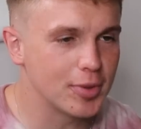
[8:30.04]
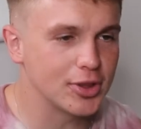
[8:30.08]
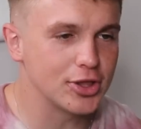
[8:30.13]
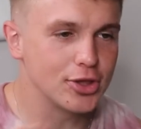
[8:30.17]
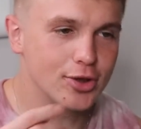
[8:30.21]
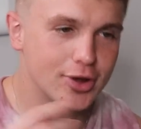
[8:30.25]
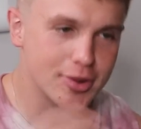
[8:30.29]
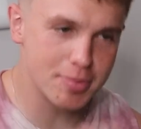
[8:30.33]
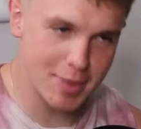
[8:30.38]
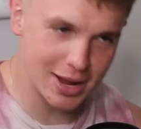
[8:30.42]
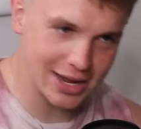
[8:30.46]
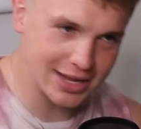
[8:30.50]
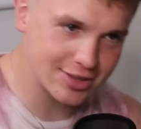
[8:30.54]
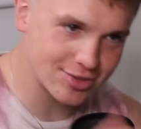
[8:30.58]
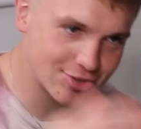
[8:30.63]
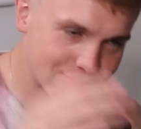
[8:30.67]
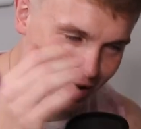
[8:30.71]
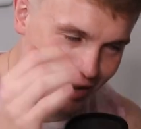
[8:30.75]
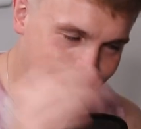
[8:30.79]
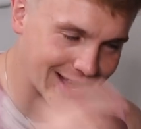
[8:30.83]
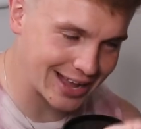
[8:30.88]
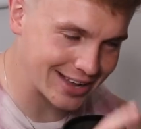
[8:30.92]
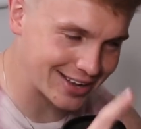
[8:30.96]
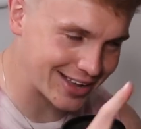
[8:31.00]
but you can
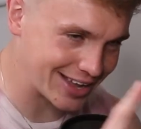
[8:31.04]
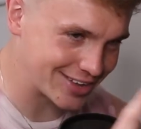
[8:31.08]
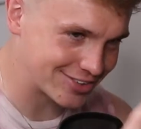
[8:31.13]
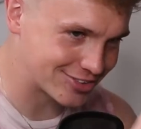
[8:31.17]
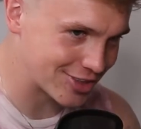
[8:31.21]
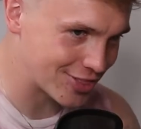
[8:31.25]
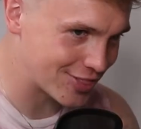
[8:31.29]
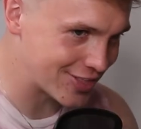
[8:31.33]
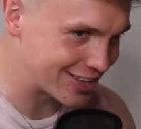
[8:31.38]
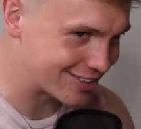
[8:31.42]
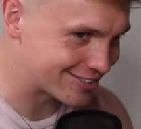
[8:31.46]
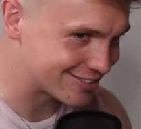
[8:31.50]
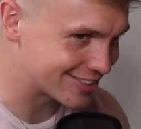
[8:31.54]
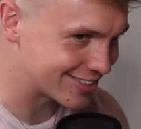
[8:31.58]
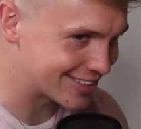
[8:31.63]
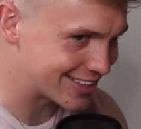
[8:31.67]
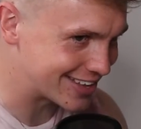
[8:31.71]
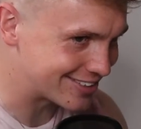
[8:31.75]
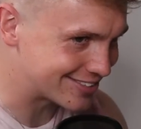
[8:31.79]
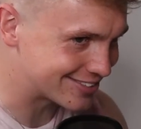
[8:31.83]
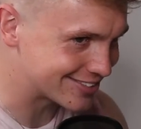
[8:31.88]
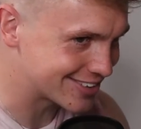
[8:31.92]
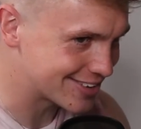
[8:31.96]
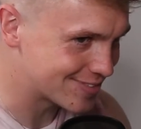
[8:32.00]
make... Okay, so
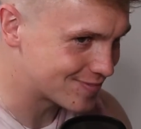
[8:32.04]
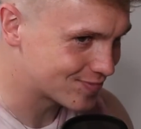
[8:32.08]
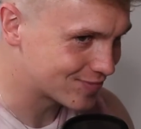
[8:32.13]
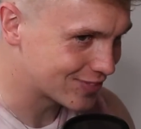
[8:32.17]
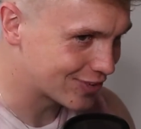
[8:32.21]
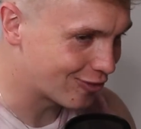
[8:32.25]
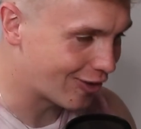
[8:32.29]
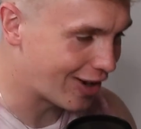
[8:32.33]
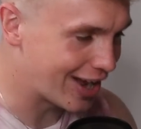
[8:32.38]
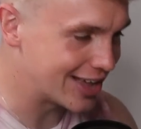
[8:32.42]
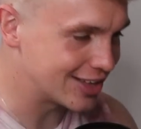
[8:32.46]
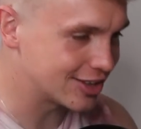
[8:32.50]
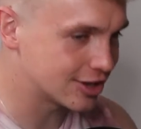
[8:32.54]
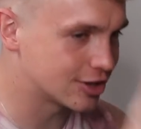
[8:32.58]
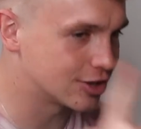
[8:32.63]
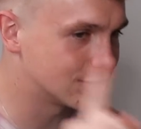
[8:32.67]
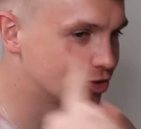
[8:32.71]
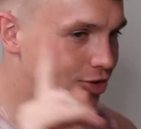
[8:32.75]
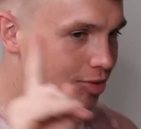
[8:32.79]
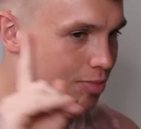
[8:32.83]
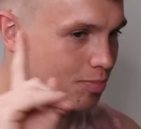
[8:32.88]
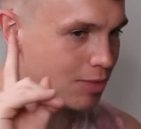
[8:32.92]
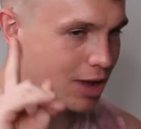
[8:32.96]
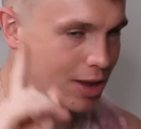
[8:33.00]
this, right?
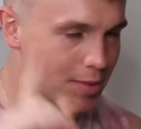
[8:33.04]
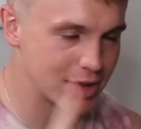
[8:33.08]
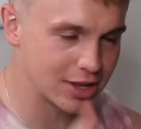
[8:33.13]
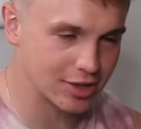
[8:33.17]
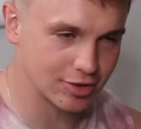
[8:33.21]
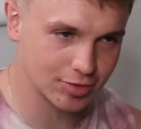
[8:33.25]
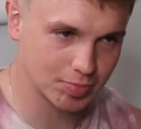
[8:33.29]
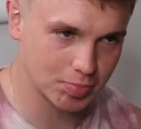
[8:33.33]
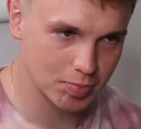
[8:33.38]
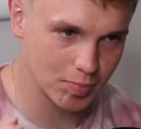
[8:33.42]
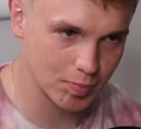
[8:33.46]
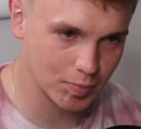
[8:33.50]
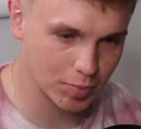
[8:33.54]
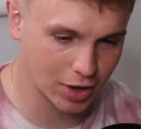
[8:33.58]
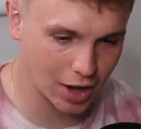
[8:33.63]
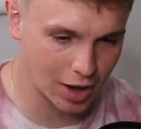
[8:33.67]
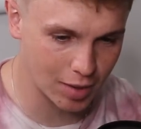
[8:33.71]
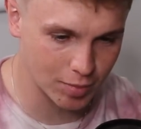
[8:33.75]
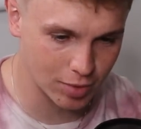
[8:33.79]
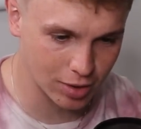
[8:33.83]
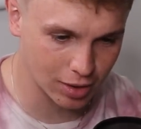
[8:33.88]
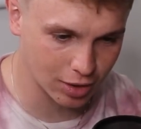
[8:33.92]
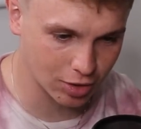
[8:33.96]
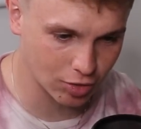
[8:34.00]
Because maybe it's
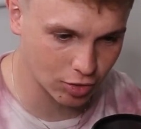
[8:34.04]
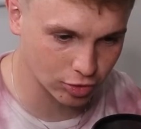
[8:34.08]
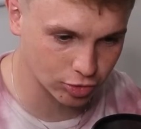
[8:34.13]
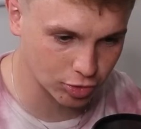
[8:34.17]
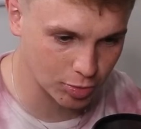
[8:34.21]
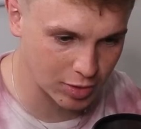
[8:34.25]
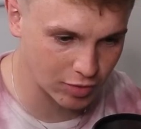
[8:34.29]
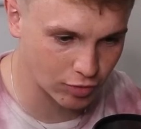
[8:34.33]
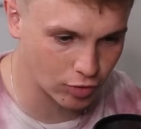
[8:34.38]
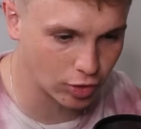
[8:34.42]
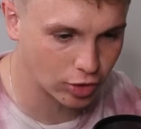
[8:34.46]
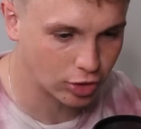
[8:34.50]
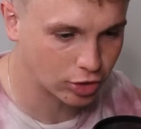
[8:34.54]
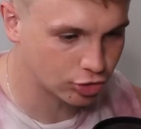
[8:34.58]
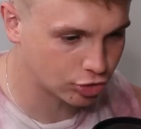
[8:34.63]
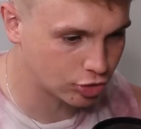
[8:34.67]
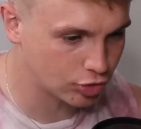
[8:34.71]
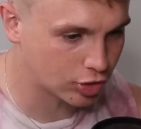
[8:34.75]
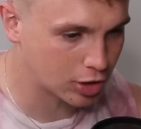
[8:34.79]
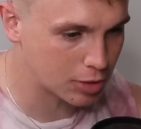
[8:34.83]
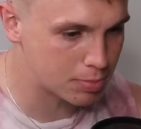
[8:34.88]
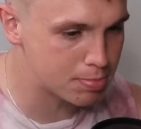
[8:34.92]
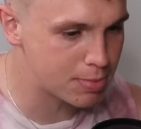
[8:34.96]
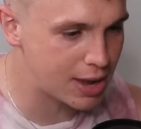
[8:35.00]
come across a bit wrong. Because
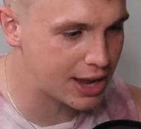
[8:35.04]
you can